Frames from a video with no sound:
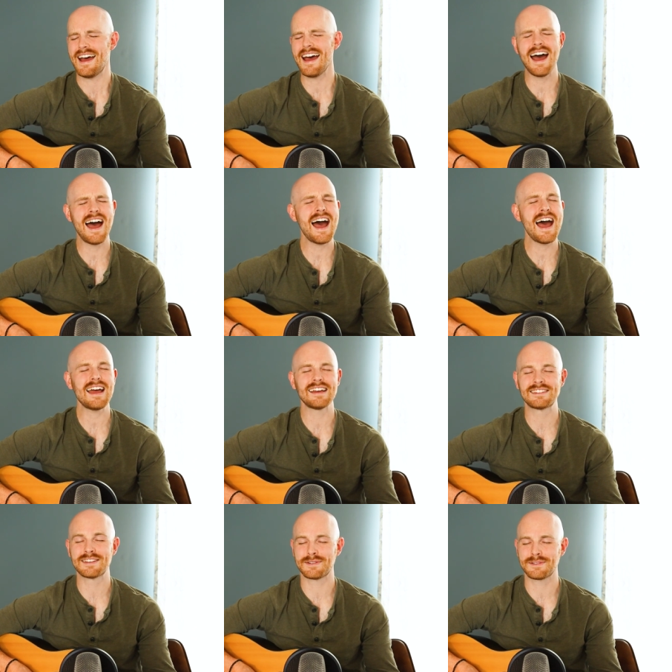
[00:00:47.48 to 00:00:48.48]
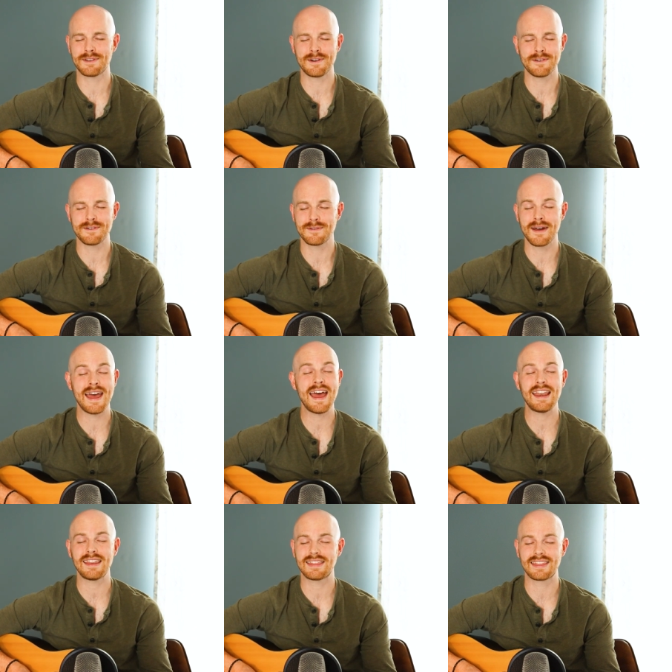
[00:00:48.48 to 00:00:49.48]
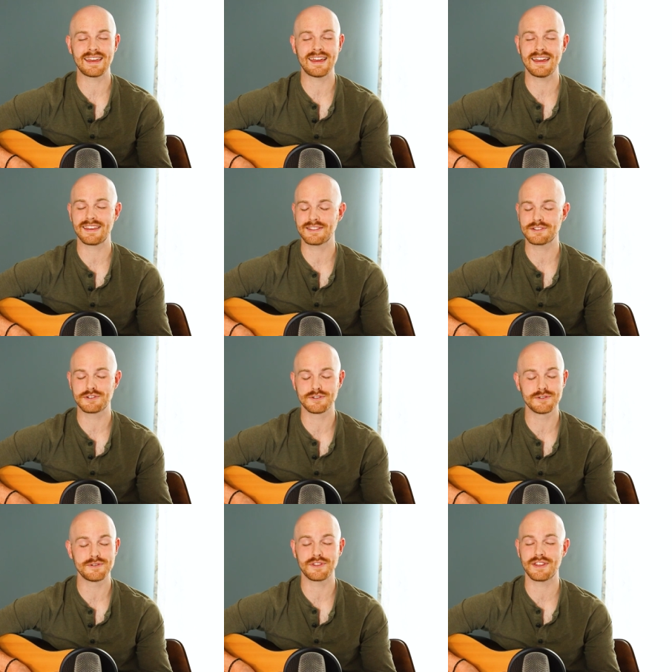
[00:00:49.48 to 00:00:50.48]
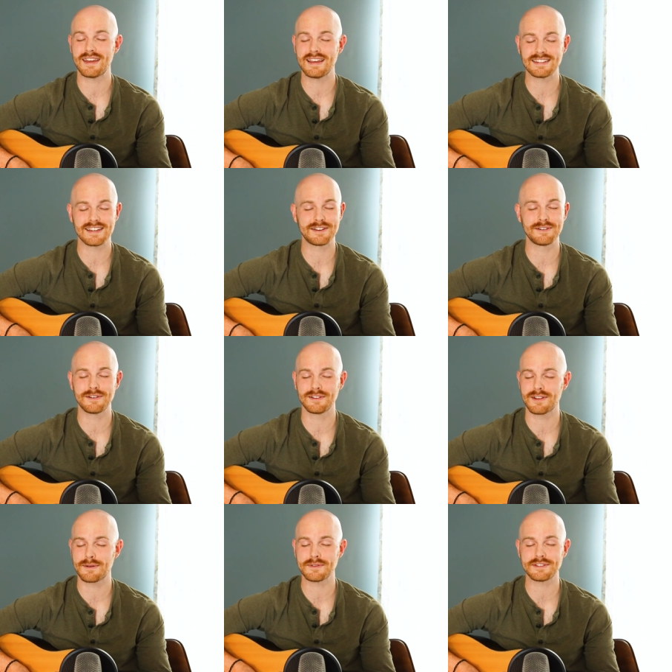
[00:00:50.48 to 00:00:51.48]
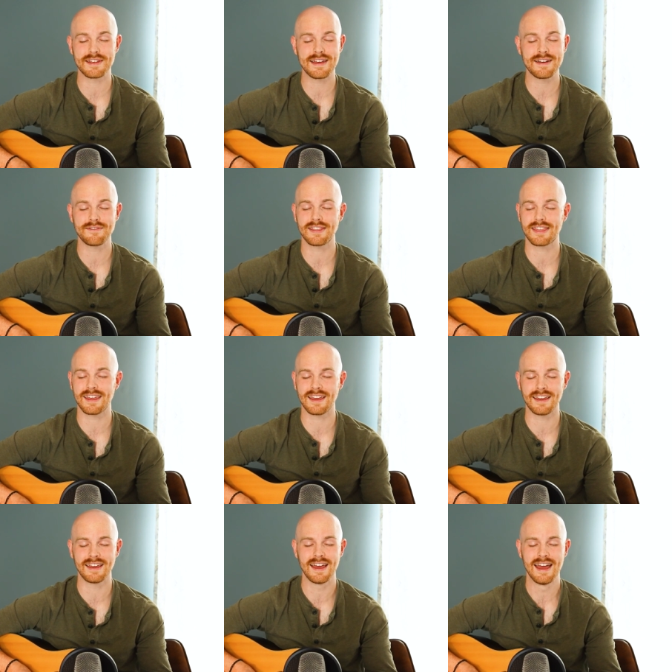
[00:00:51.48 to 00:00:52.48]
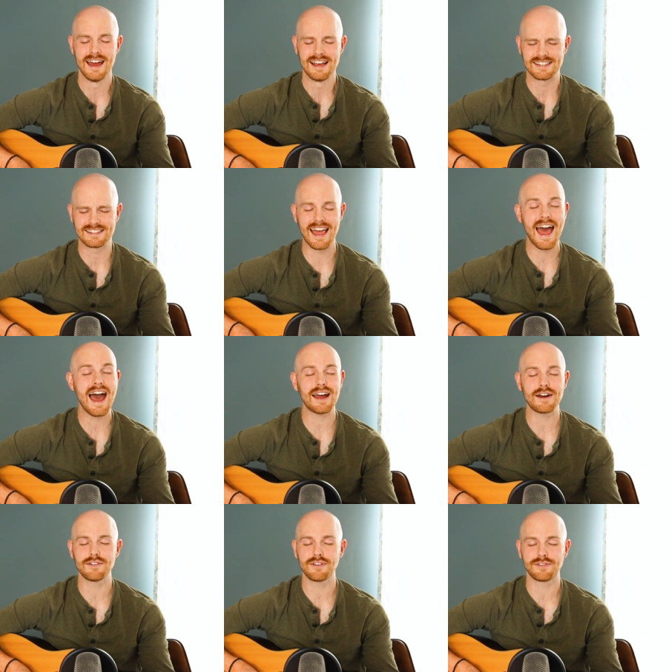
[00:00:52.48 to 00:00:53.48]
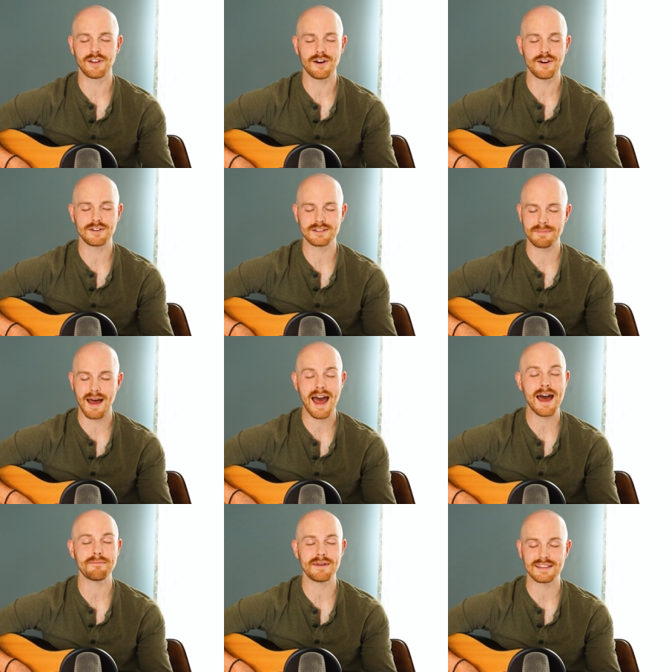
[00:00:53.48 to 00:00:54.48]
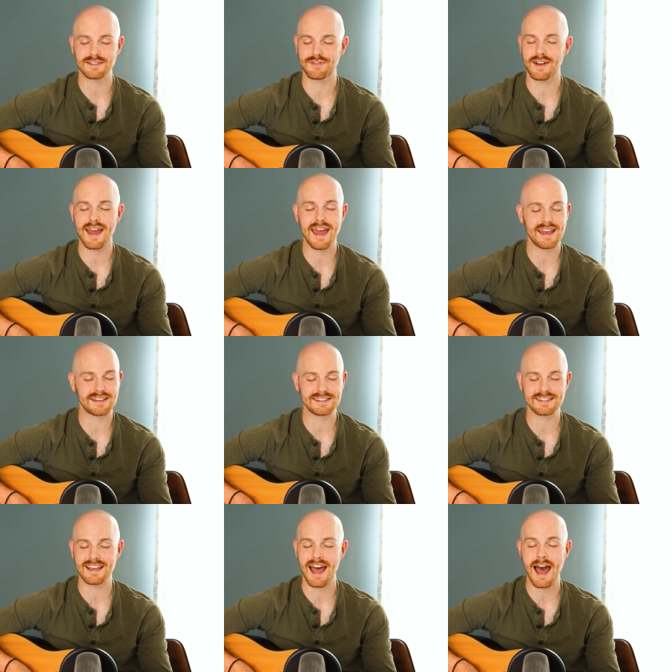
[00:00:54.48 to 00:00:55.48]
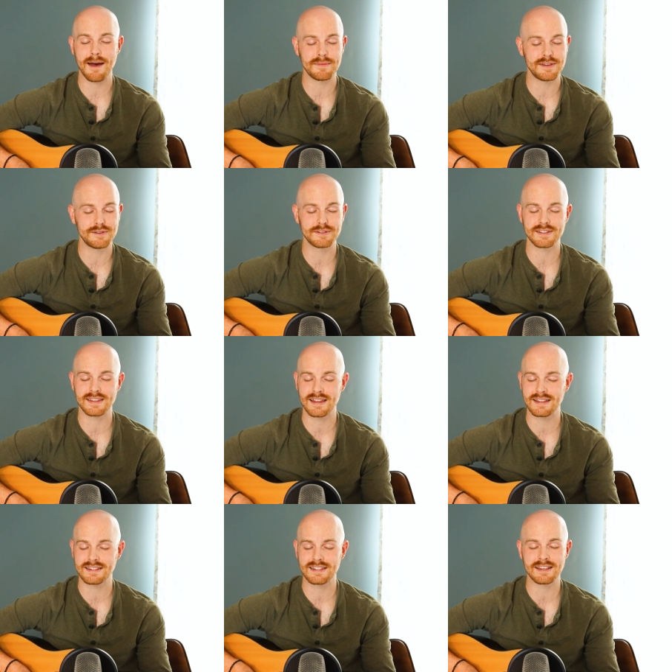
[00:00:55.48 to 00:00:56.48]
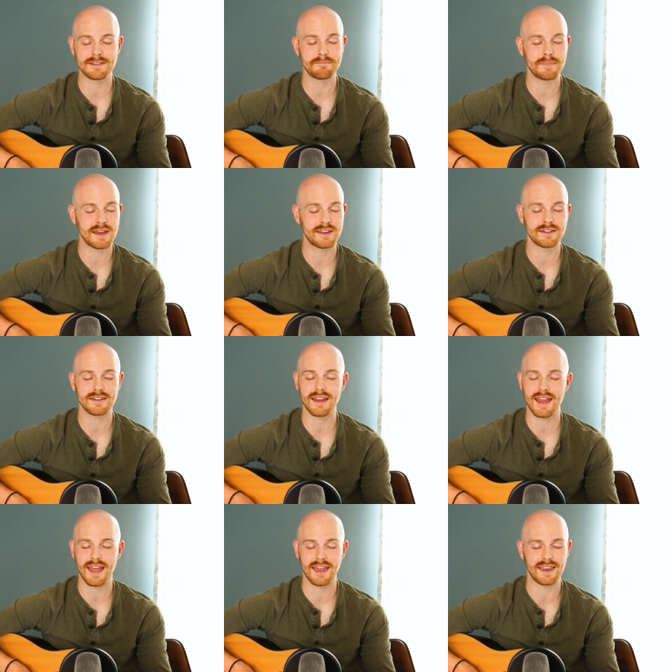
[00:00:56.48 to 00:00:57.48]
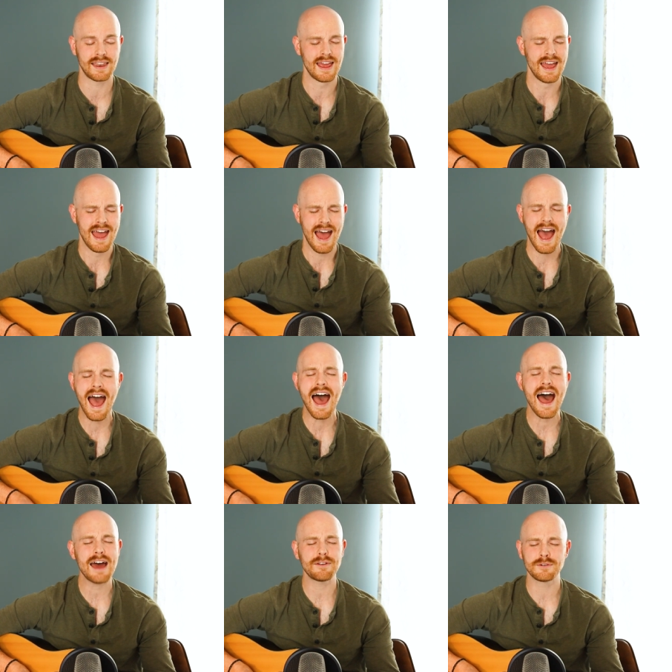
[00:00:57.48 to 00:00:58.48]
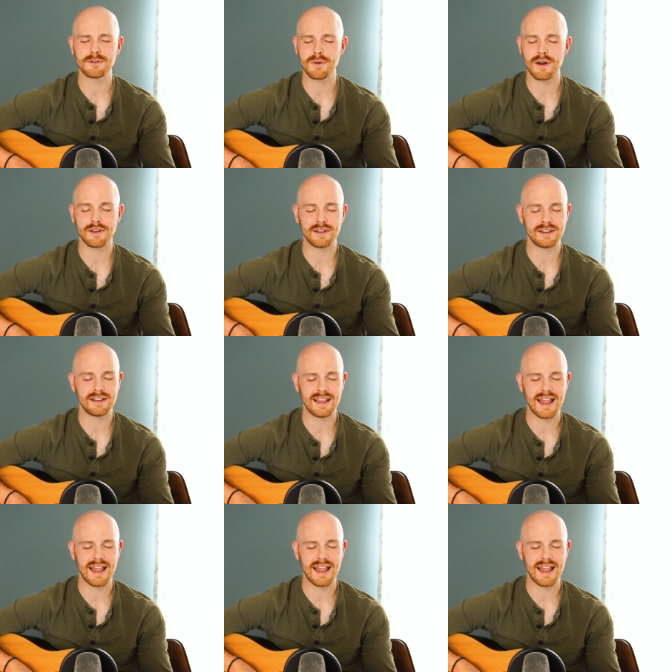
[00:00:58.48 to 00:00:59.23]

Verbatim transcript: I don't know anything, the truth is I Google almost everything. Stack Overflow is my best friend, I'll be using it until the bitter end. I don't wanna